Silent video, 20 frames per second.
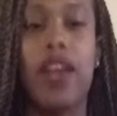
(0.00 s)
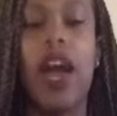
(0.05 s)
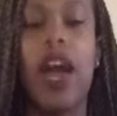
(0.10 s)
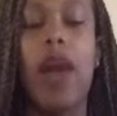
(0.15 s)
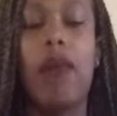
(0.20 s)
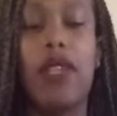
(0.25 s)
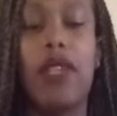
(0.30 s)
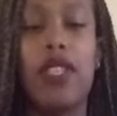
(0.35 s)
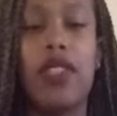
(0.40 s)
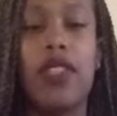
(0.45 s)

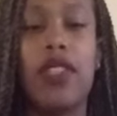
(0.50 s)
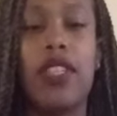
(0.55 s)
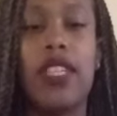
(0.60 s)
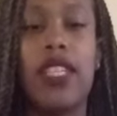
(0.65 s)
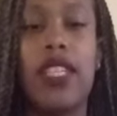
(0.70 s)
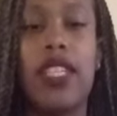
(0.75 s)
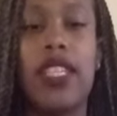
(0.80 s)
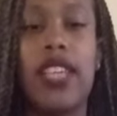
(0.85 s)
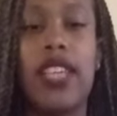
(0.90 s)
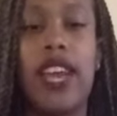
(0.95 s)

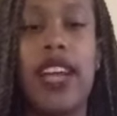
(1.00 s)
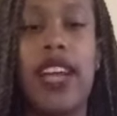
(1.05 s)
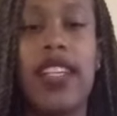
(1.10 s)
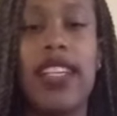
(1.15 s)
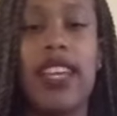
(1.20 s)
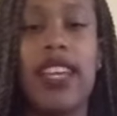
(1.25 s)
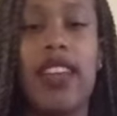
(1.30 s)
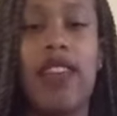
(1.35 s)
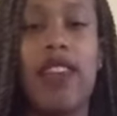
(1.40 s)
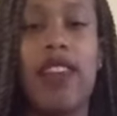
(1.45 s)
opportunity to
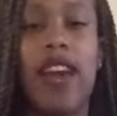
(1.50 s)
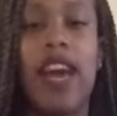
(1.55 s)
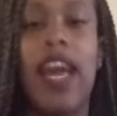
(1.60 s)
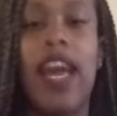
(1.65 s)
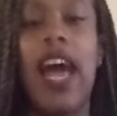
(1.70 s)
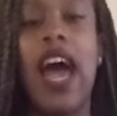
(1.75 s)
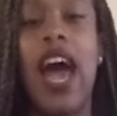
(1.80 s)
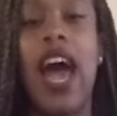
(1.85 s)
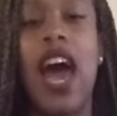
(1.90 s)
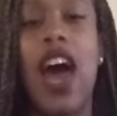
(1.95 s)
identify
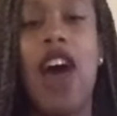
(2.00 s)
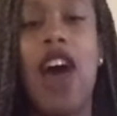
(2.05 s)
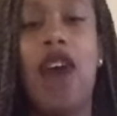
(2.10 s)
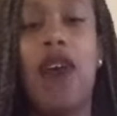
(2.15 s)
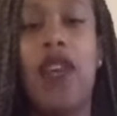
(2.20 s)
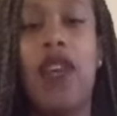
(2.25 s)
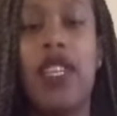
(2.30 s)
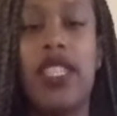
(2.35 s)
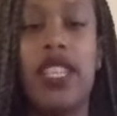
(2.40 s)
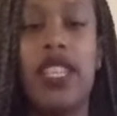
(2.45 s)

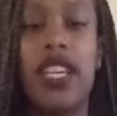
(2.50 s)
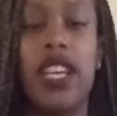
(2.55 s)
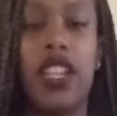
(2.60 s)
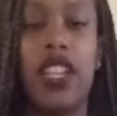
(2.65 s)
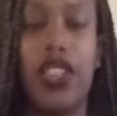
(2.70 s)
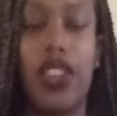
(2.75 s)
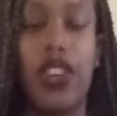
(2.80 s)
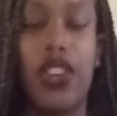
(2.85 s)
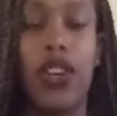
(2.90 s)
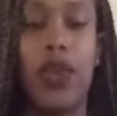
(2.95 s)
how it's going to
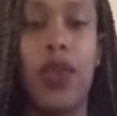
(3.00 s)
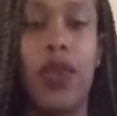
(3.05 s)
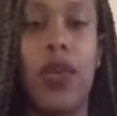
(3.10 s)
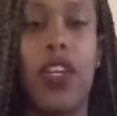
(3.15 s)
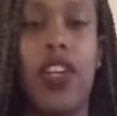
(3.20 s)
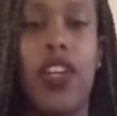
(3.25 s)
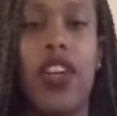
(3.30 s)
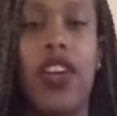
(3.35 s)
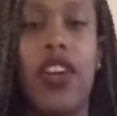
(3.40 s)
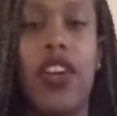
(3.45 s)
look
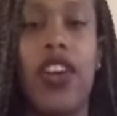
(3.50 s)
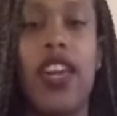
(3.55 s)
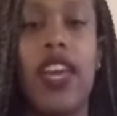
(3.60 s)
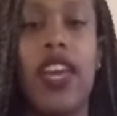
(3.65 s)
when you're